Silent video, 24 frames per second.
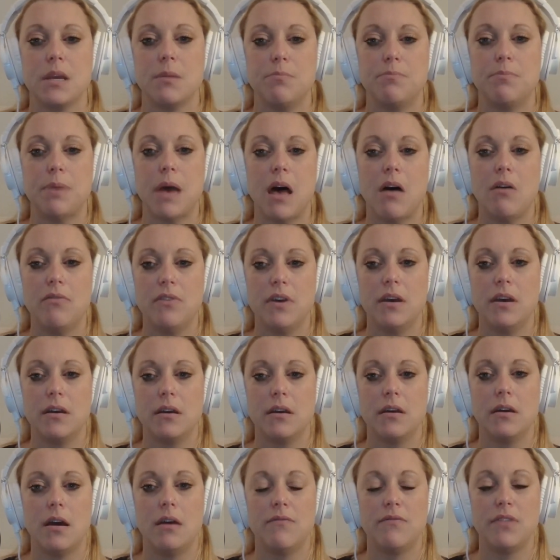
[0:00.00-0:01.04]

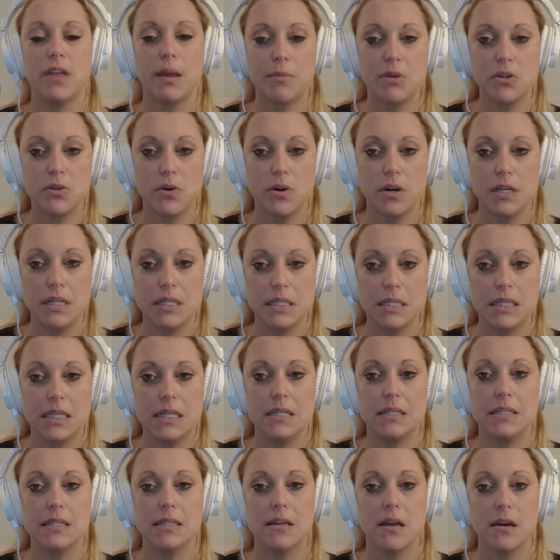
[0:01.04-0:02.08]
pelvic inflammatory
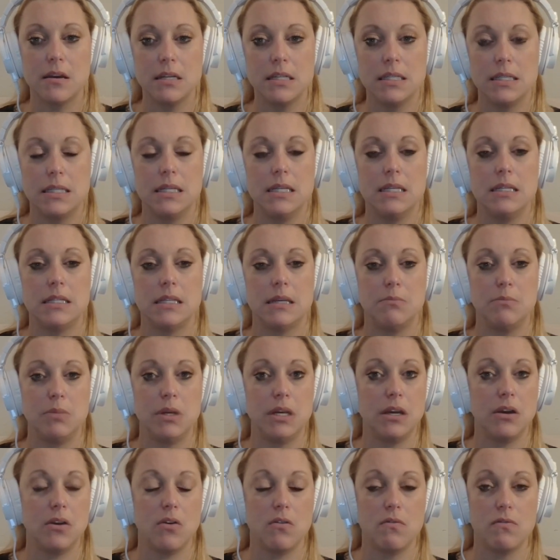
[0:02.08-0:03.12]
disease, lung disease, and
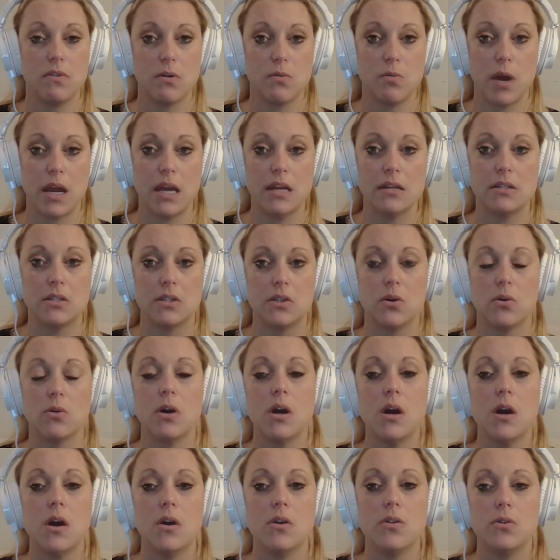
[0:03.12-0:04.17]
being overweight. So
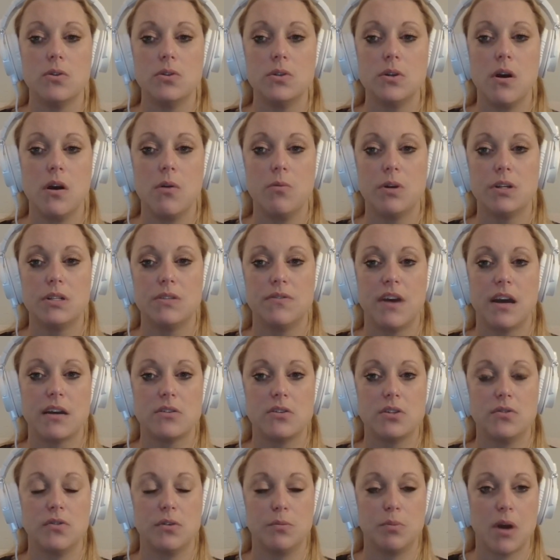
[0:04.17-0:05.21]
those are all risk
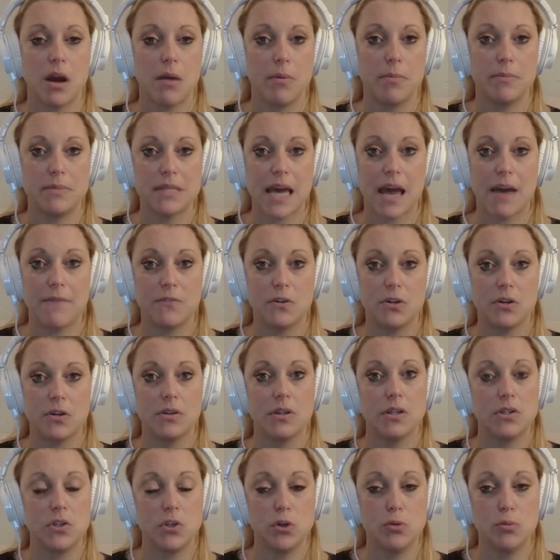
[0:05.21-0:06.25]
factors for problems after
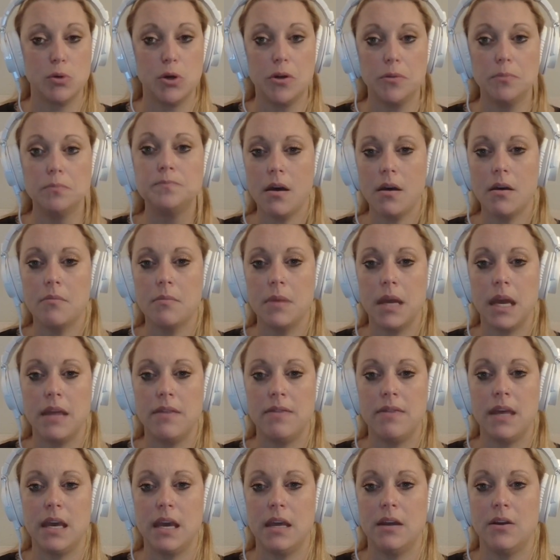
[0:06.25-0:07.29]
the tubal.
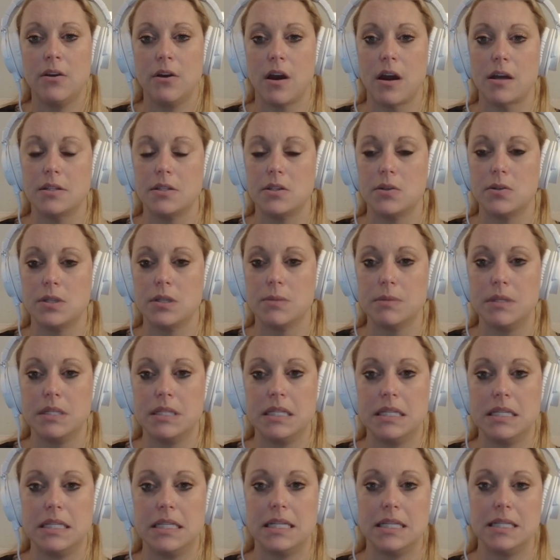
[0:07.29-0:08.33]
And then, all right, so some
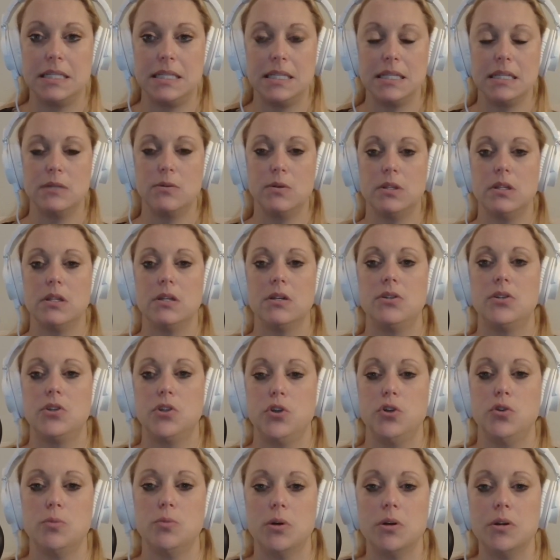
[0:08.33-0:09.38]
statistics with our
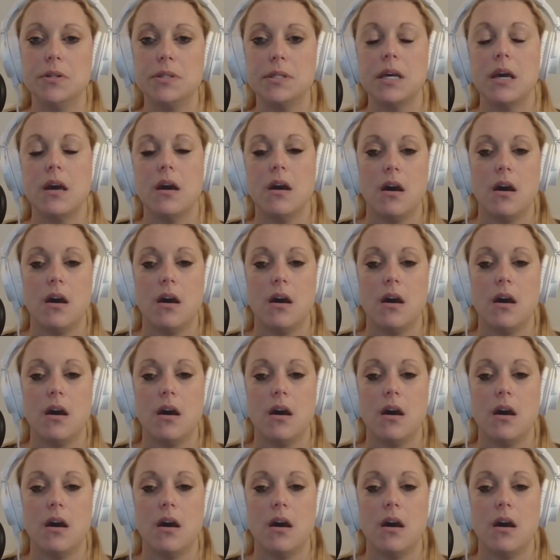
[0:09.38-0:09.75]
tubals.